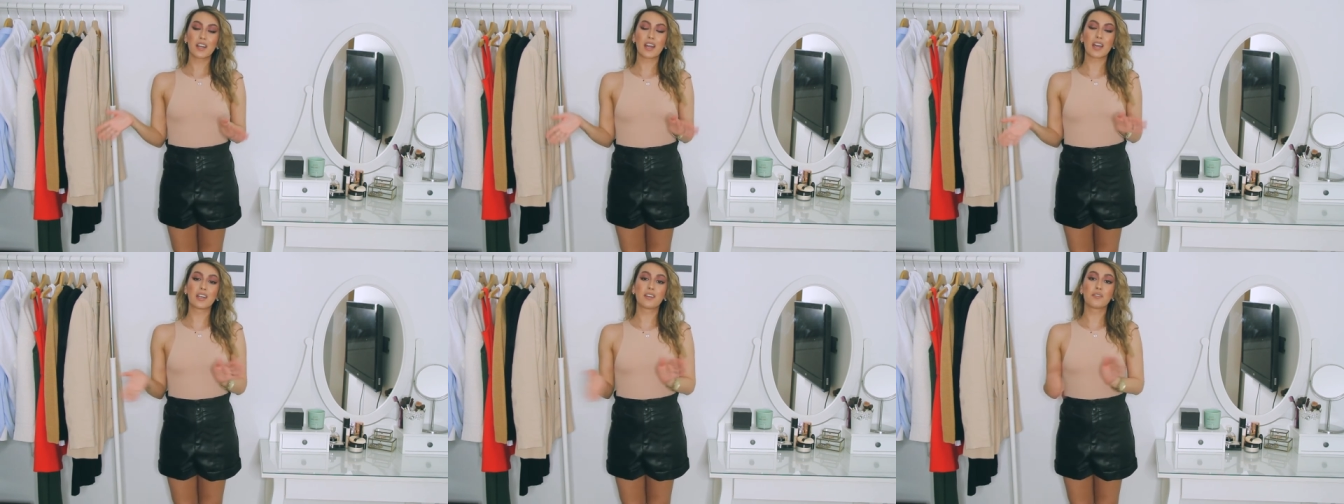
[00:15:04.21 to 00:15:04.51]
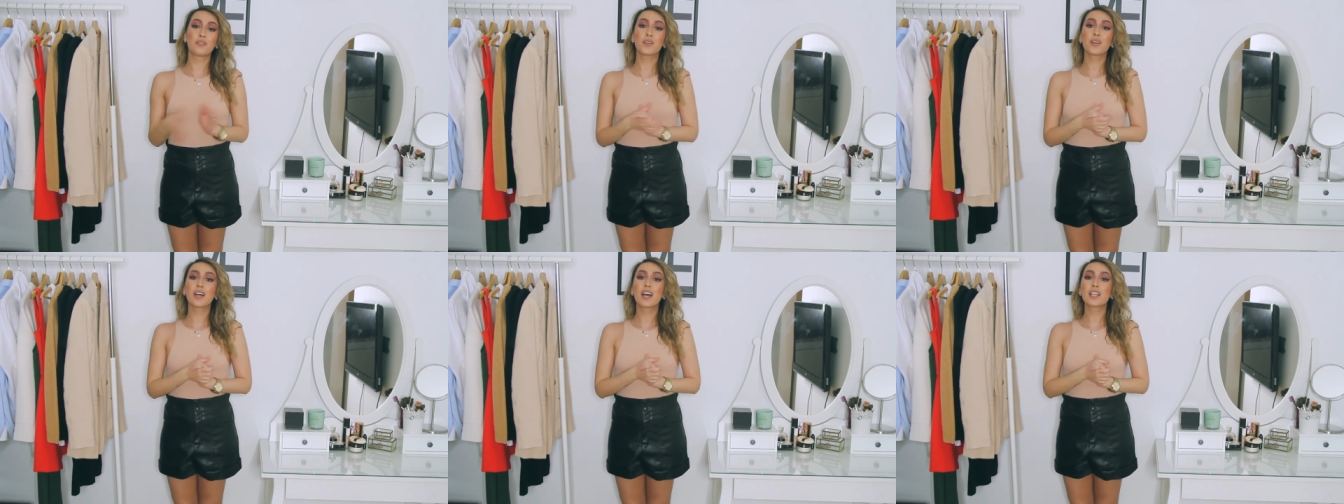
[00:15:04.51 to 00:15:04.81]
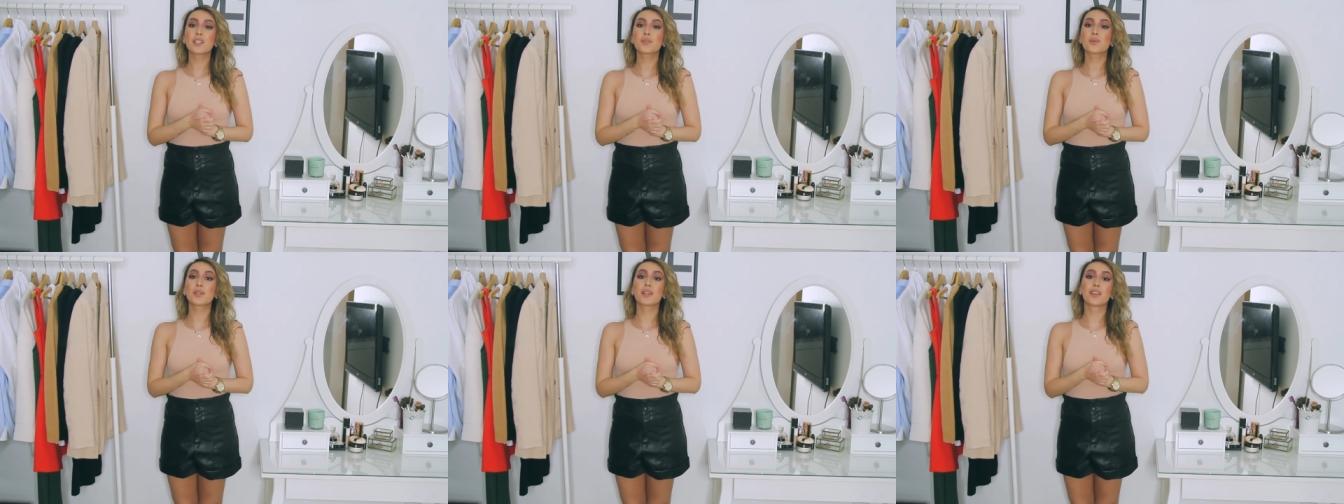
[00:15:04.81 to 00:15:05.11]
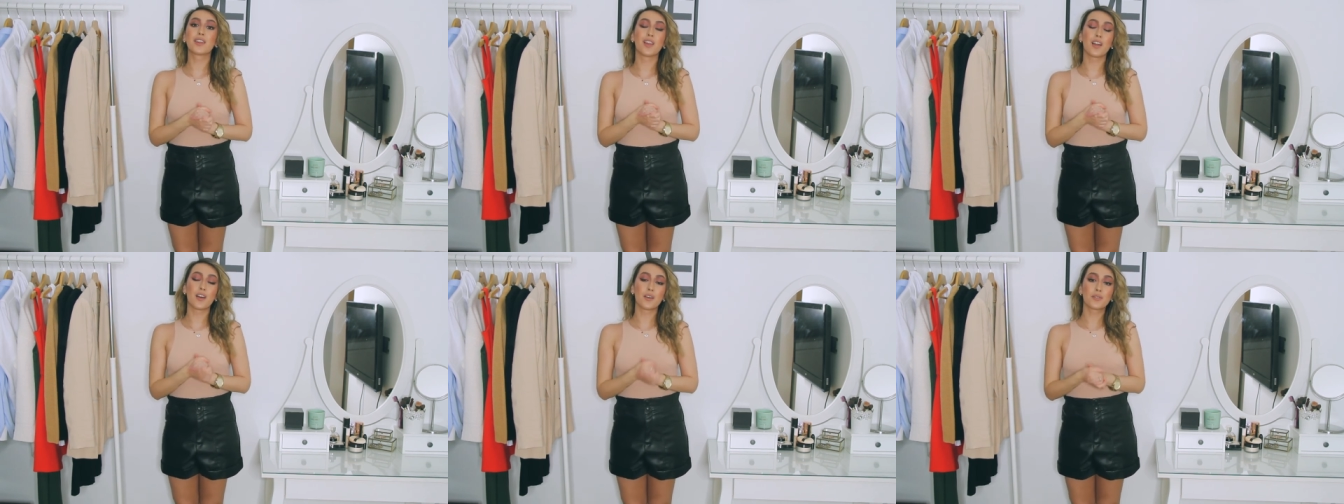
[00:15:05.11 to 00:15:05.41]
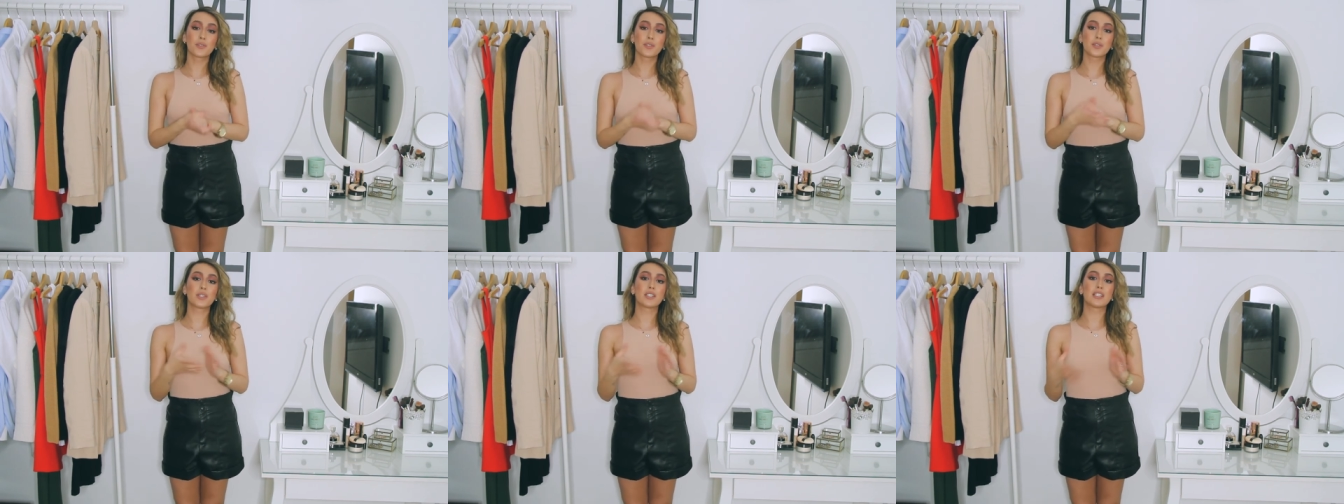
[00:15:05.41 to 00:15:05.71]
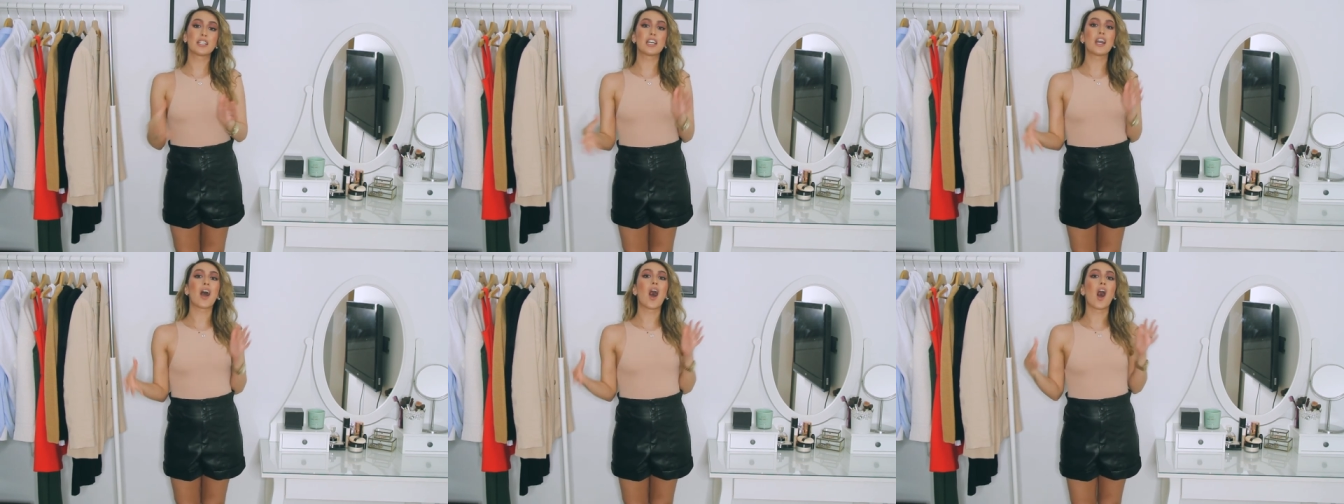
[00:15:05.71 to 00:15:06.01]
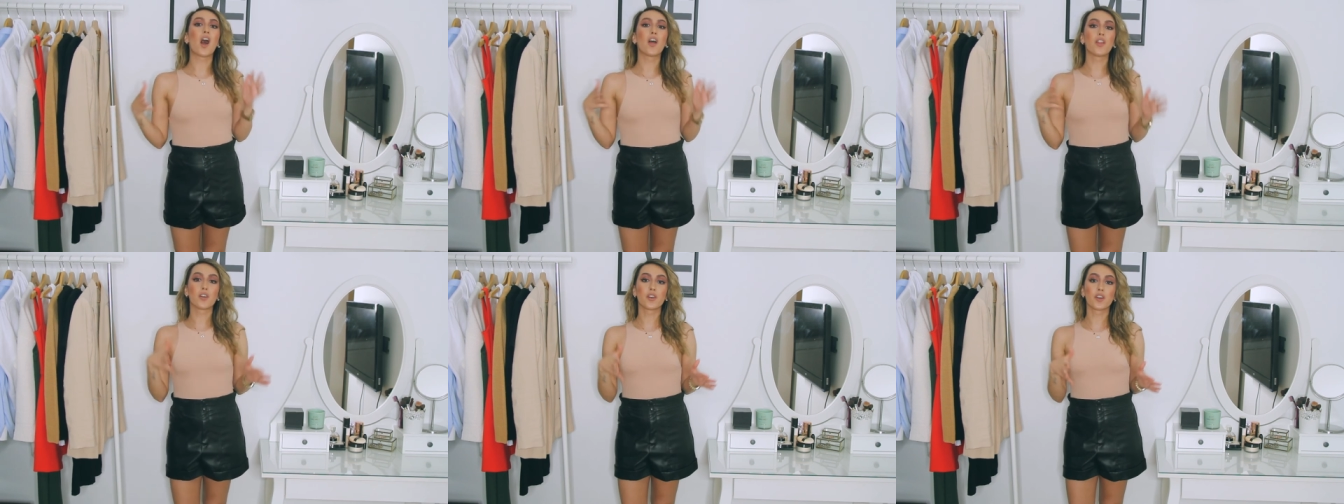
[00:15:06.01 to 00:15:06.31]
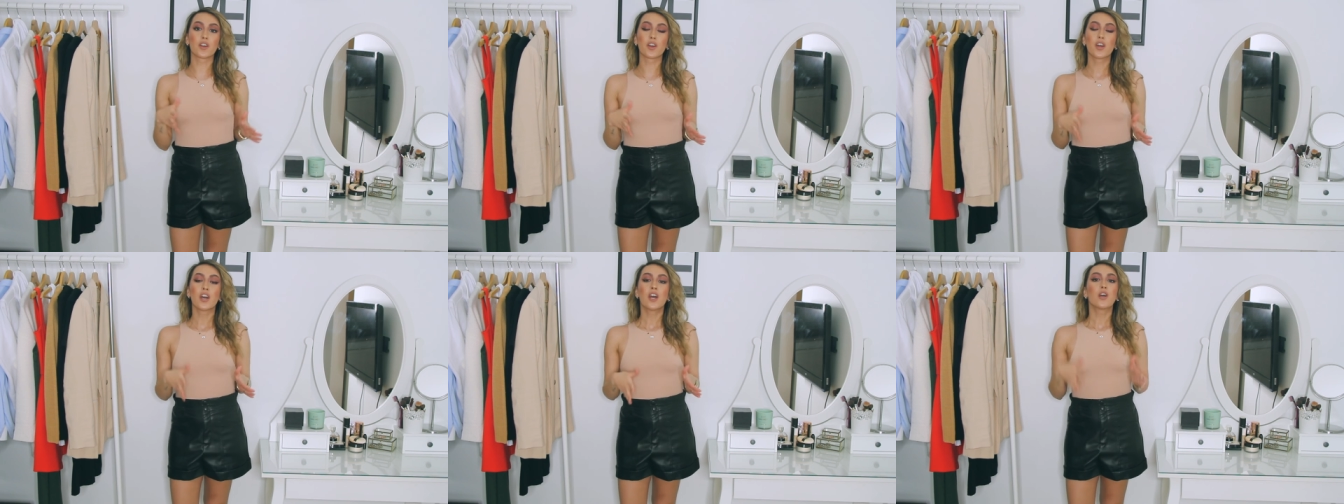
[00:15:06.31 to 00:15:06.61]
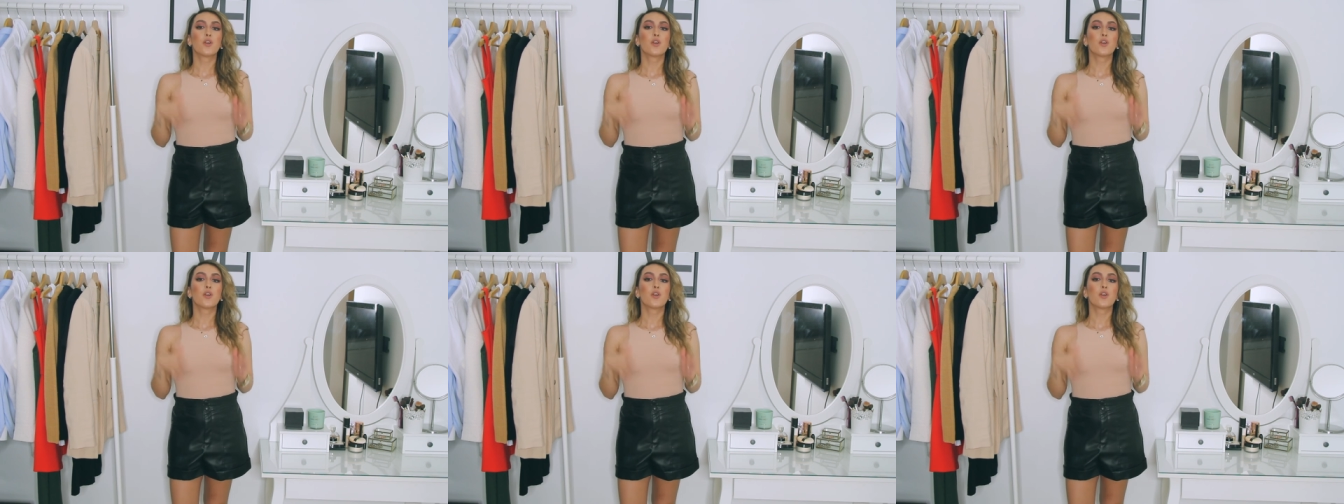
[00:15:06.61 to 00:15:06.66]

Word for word: and if you guys would love to see other